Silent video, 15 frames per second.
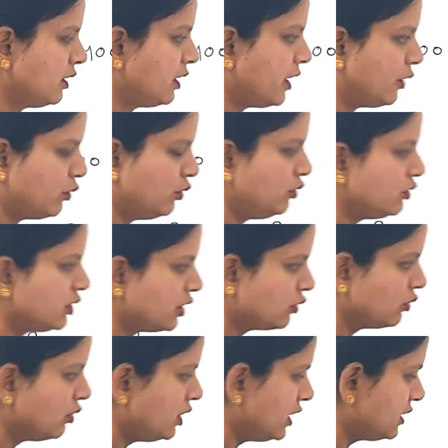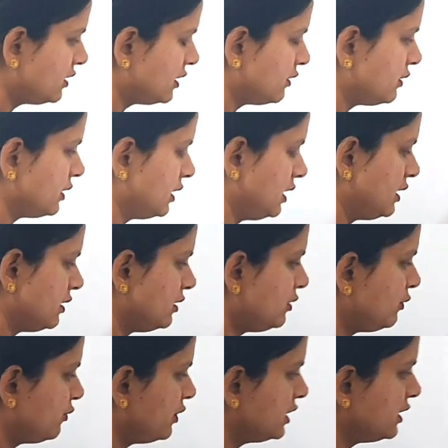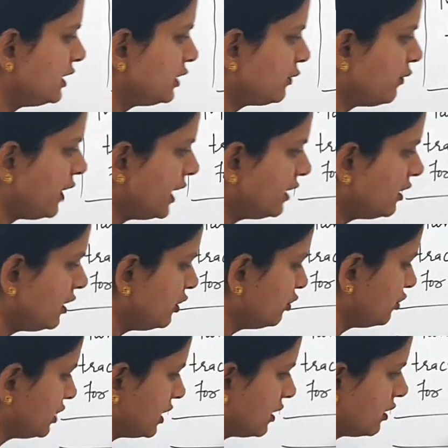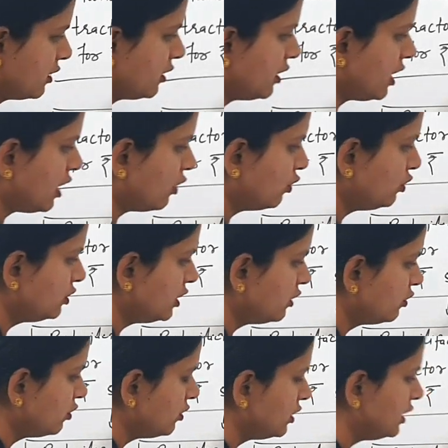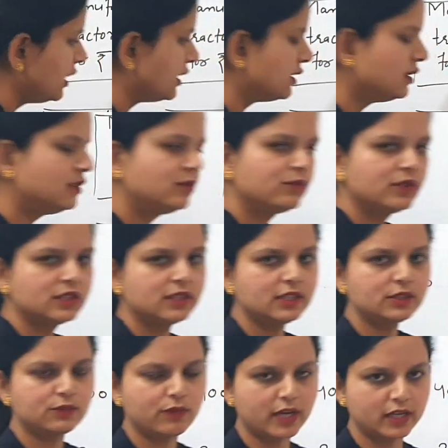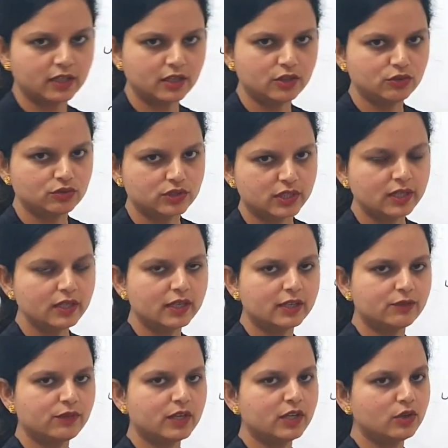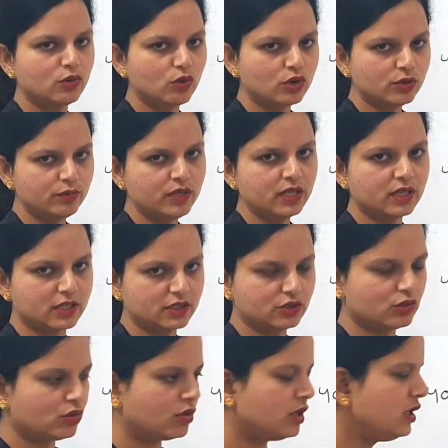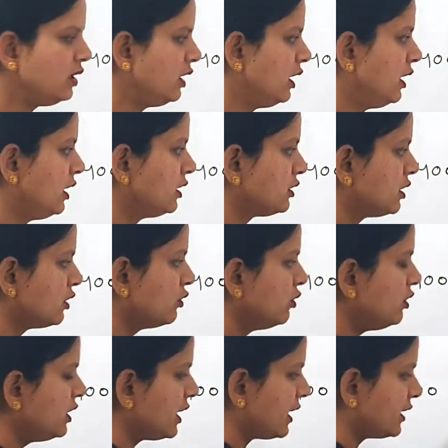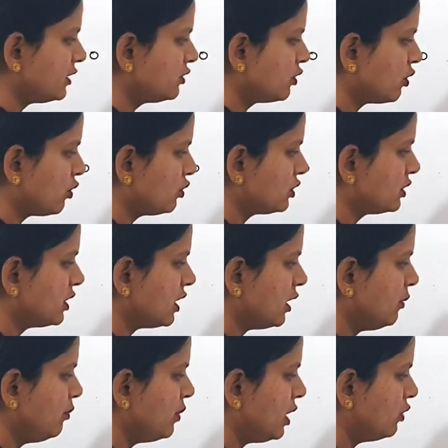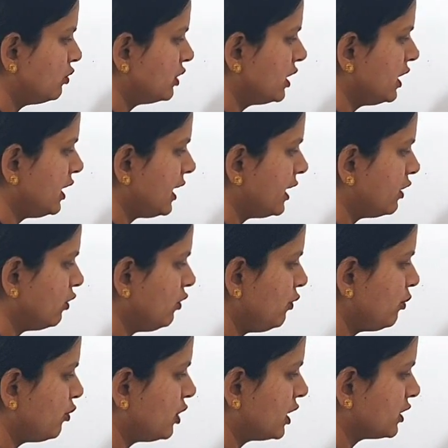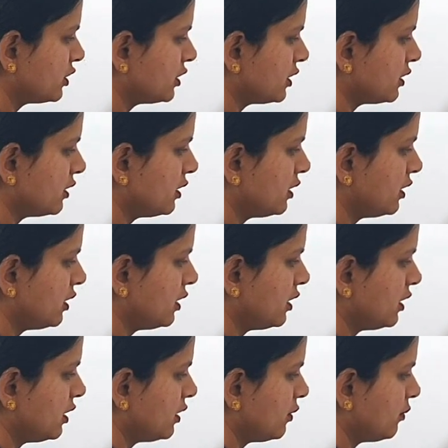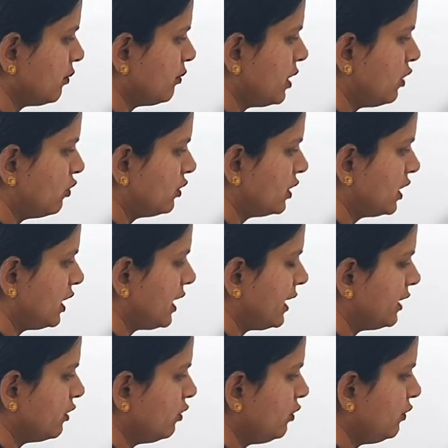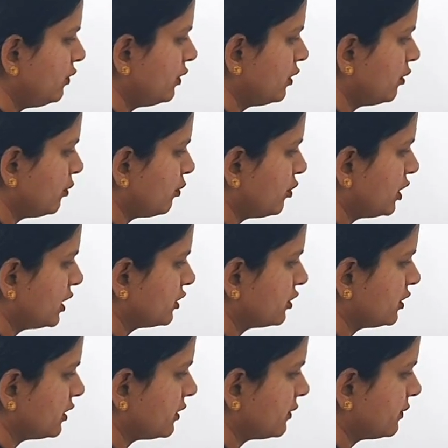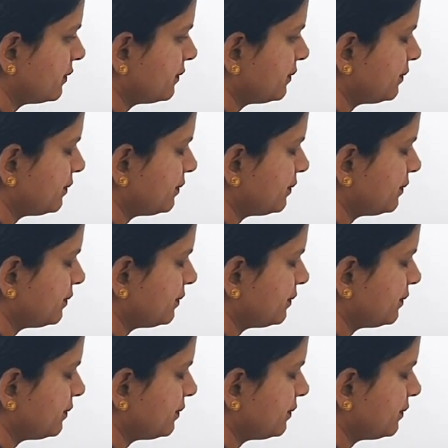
Now the good is, is with its final user. Now the good is with its final user. It will not be resold. The good has crossed the boundary line of production. Boundary line of production.